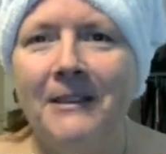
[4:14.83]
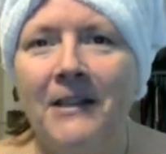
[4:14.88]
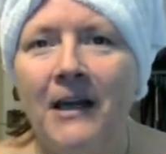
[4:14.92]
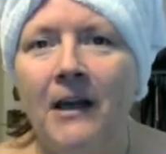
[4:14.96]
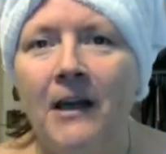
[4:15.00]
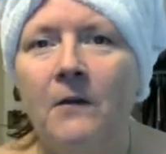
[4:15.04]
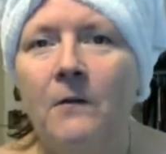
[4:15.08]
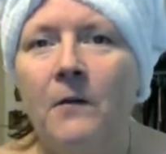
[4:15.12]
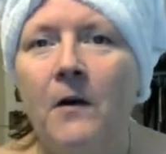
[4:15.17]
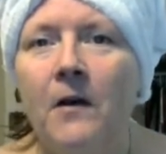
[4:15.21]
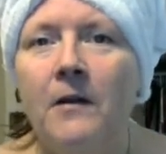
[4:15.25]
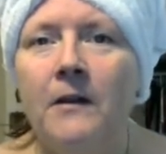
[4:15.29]

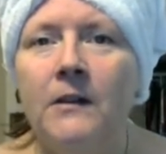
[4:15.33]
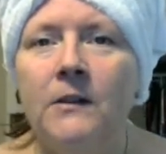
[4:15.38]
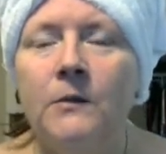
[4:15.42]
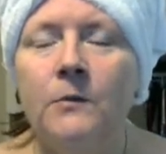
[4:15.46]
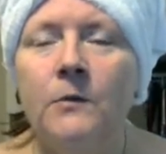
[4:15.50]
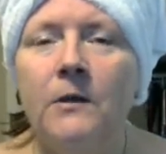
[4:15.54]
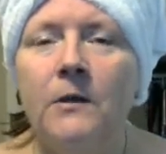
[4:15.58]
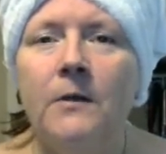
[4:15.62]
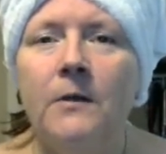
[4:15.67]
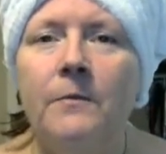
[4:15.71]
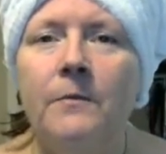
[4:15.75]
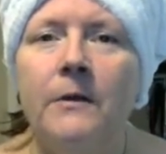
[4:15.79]
downfall this
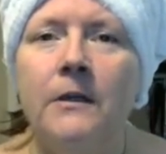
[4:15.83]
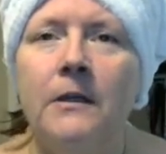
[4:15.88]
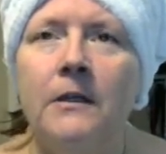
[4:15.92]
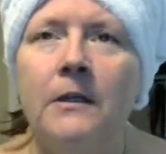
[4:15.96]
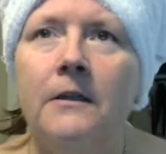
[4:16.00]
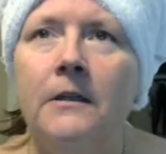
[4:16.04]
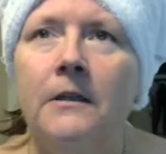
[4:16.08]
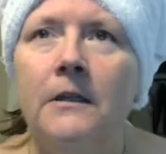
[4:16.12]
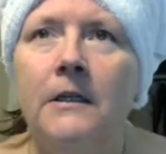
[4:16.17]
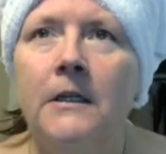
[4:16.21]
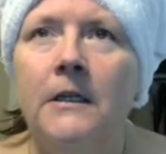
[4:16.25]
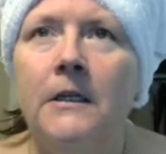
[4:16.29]
week, but
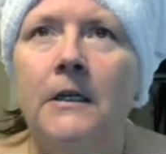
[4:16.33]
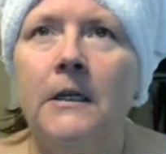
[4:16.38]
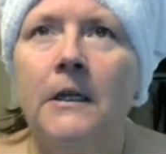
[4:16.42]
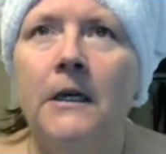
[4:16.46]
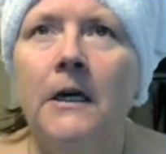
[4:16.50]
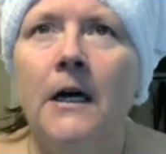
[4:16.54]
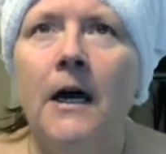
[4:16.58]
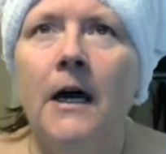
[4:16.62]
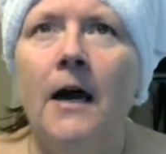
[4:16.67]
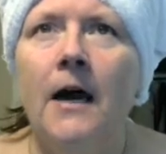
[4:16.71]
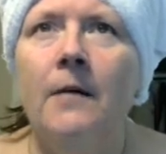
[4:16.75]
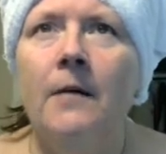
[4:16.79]

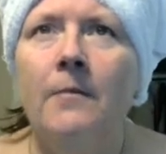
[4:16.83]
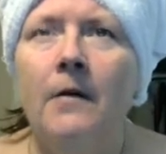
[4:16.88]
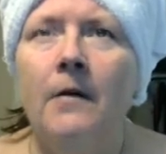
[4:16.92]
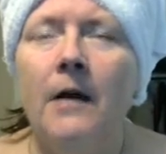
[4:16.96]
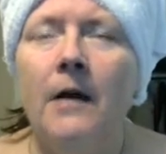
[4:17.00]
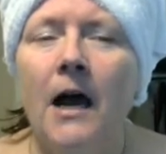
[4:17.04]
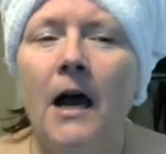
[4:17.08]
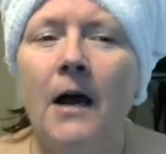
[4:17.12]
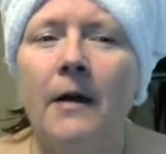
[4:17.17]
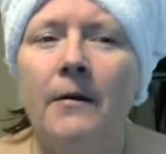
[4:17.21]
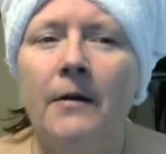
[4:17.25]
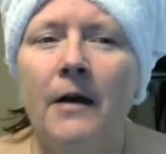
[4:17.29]
I'm
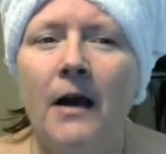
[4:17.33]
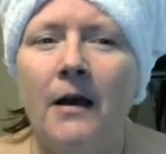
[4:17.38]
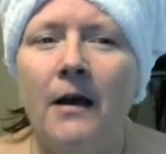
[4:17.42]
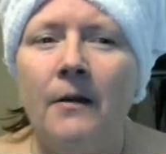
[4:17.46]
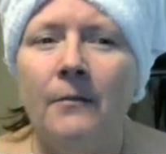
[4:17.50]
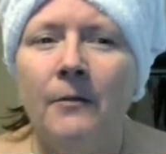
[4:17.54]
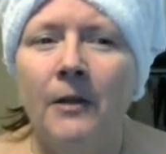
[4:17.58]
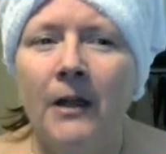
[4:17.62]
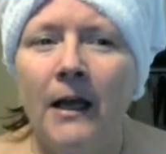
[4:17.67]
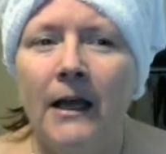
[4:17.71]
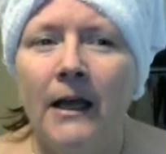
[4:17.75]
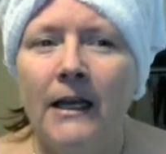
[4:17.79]

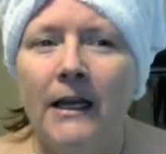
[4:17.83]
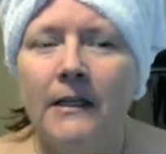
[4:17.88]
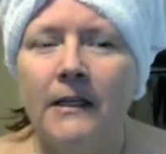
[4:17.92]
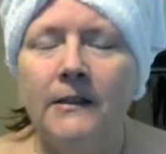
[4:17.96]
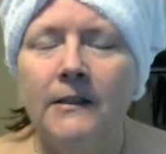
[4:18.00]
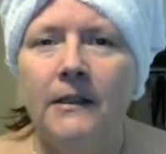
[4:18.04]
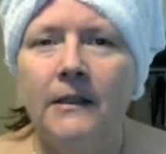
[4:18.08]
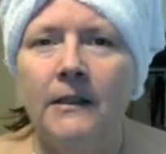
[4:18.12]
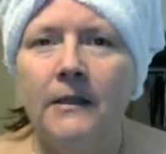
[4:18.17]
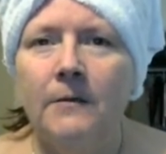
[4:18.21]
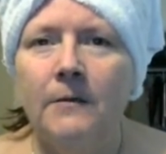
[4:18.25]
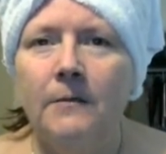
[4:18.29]
glad I
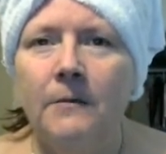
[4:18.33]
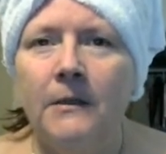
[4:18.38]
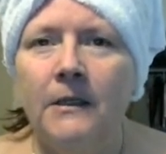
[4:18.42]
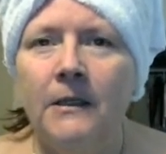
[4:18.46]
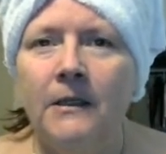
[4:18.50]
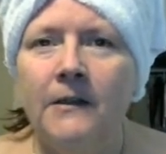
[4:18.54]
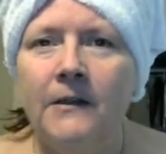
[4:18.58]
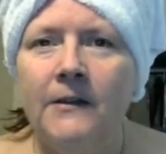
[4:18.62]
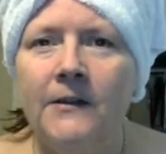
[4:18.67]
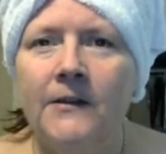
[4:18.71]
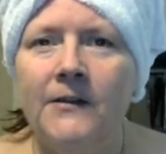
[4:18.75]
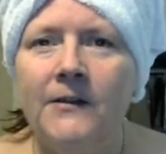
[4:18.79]
did it
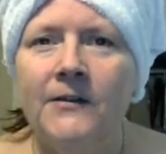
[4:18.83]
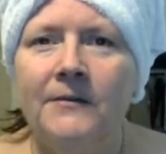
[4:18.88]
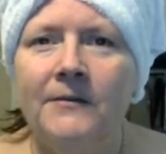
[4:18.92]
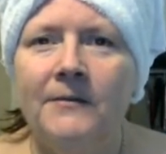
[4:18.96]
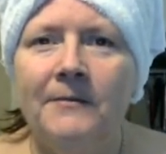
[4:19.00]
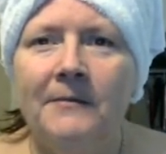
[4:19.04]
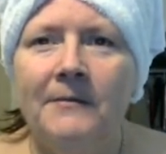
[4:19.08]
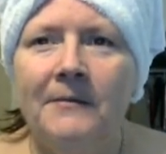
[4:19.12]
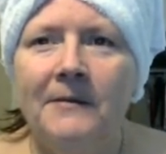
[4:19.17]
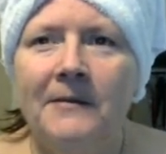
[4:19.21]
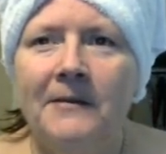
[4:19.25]
because